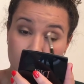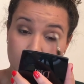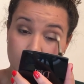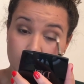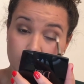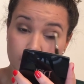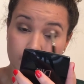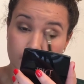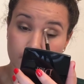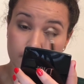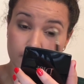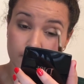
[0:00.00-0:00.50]

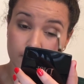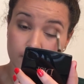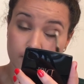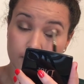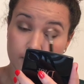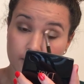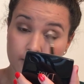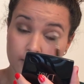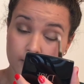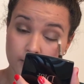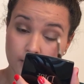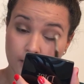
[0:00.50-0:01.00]
doing like
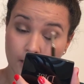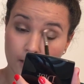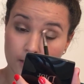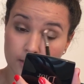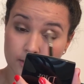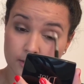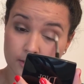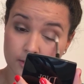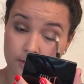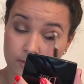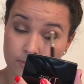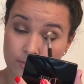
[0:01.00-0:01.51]

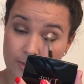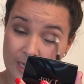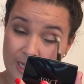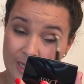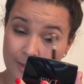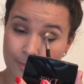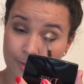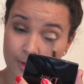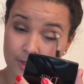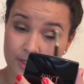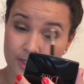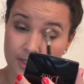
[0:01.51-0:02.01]
tons of
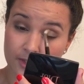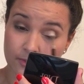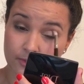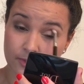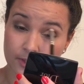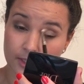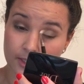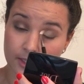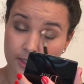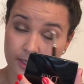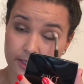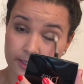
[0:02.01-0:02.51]
makeup on
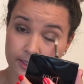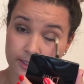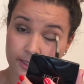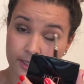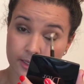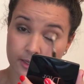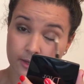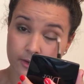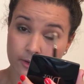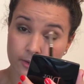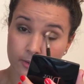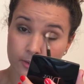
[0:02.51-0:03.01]
different like
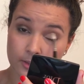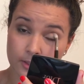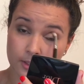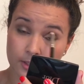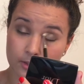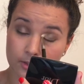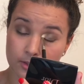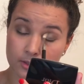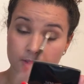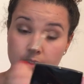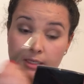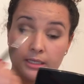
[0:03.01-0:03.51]
skin tones
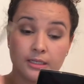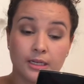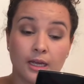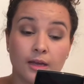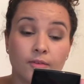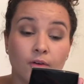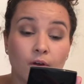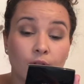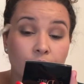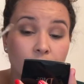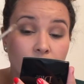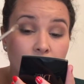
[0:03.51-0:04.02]
and you just need to
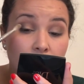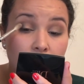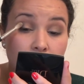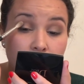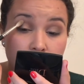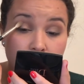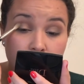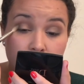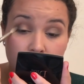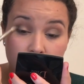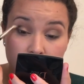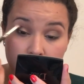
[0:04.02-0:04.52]
have all the
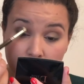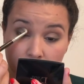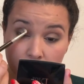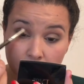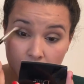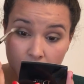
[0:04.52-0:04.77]
colors.